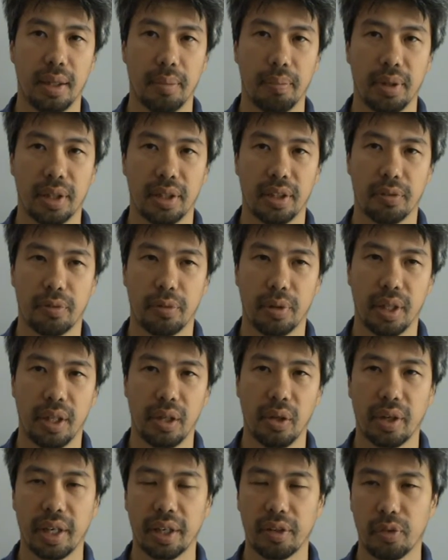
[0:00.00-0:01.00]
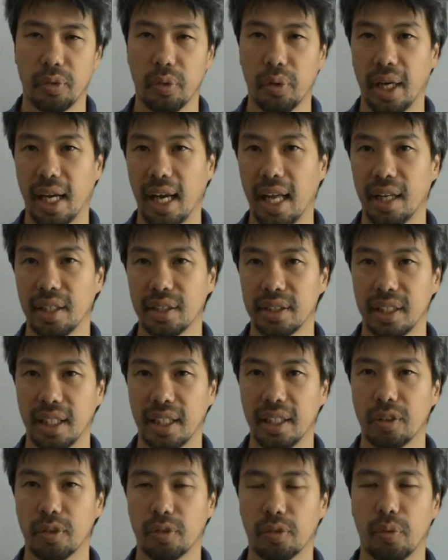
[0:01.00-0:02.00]
But if we look at the
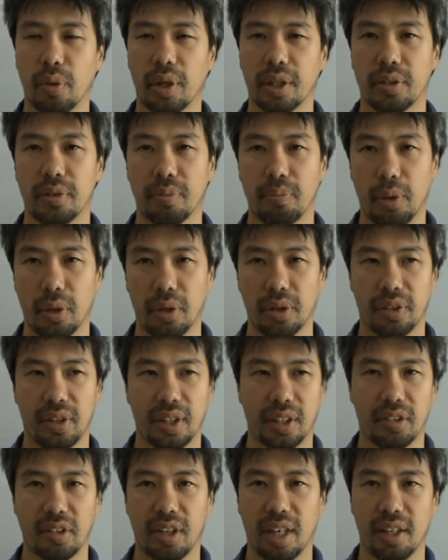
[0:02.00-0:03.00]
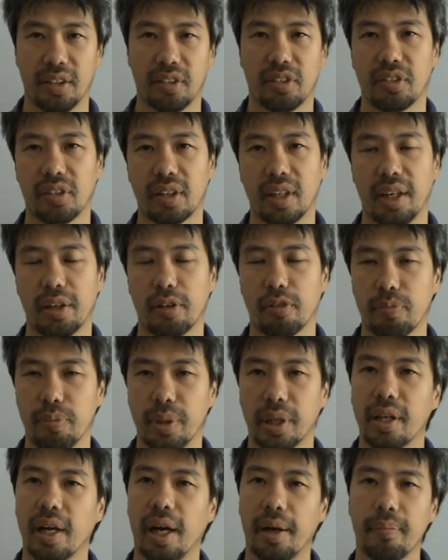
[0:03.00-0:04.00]
reality of what politics has kind of
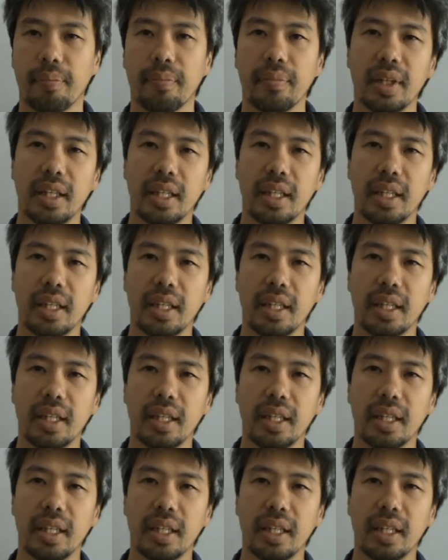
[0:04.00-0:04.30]
become,